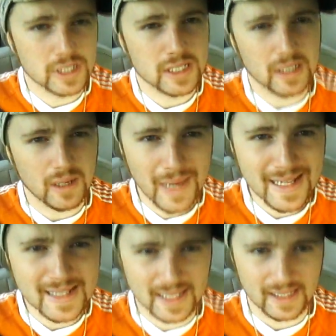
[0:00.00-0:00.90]

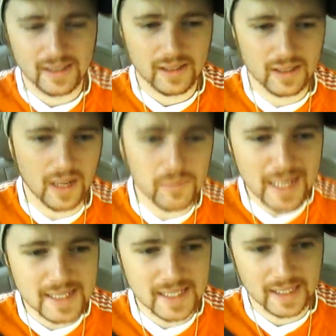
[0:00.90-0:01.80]

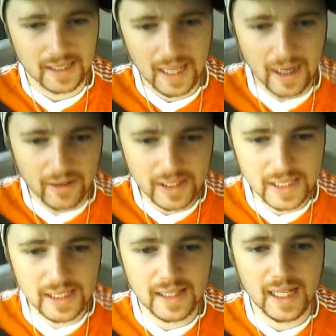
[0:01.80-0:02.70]
And I mean, it was just
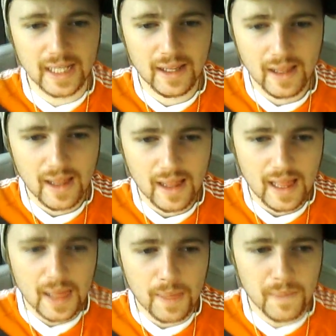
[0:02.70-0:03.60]
amazing
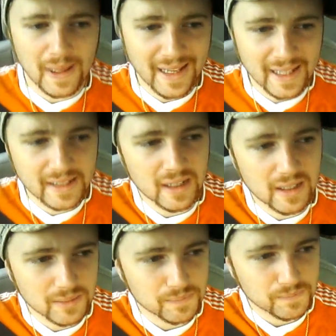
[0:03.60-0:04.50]
amazing
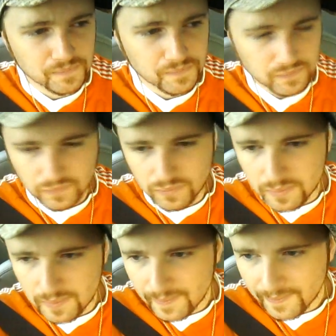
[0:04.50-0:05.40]
how he did that.
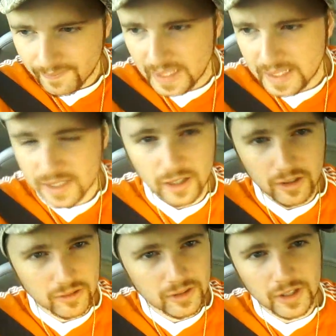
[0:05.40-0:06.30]

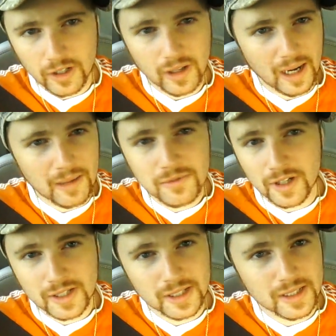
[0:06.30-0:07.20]
And um,
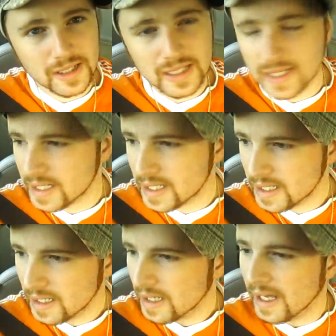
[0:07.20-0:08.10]

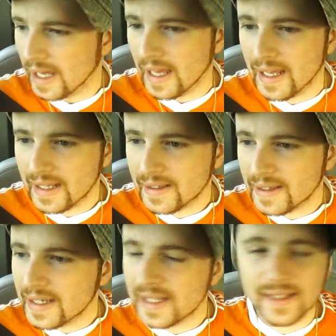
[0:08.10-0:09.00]
so, you
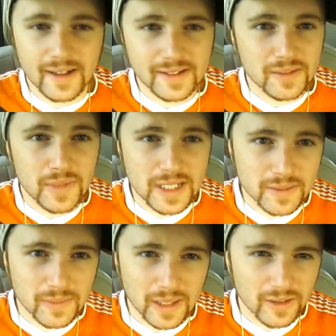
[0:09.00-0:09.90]
know, I'm trusting
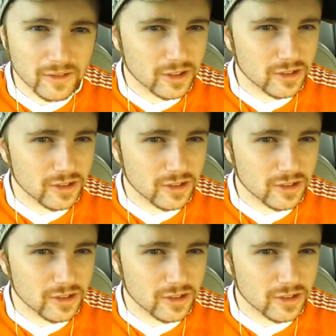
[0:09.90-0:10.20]
in Jesus.